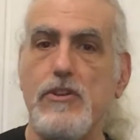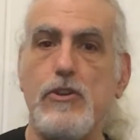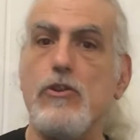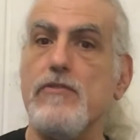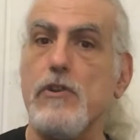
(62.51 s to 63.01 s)
They're
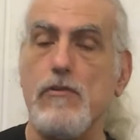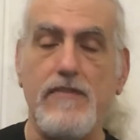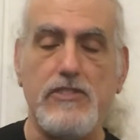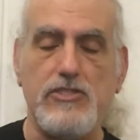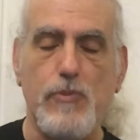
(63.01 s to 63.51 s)
good for a
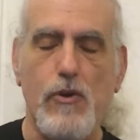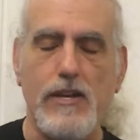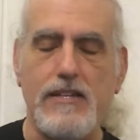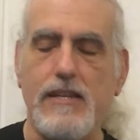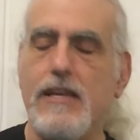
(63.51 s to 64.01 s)
reference
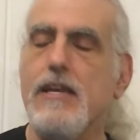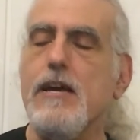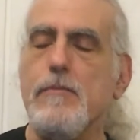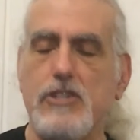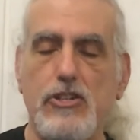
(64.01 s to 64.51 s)
point.
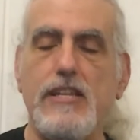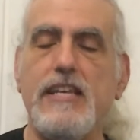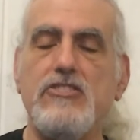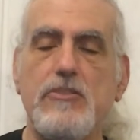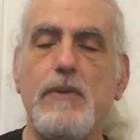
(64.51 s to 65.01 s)
But you
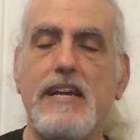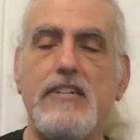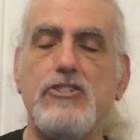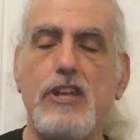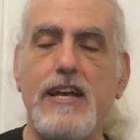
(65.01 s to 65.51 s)
need somebody
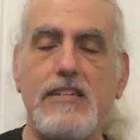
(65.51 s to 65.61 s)
to check